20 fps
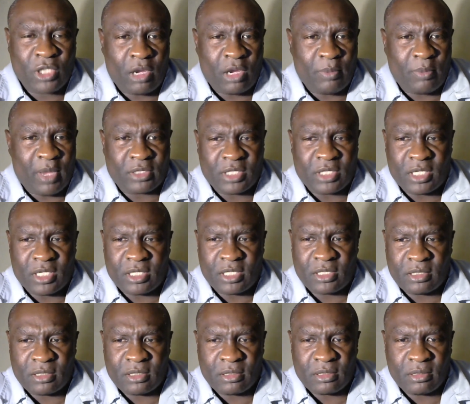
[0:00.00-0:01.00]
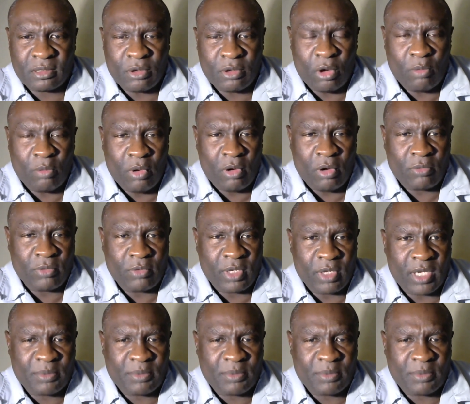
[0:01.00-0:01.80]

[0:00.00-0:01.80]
about this no more, really.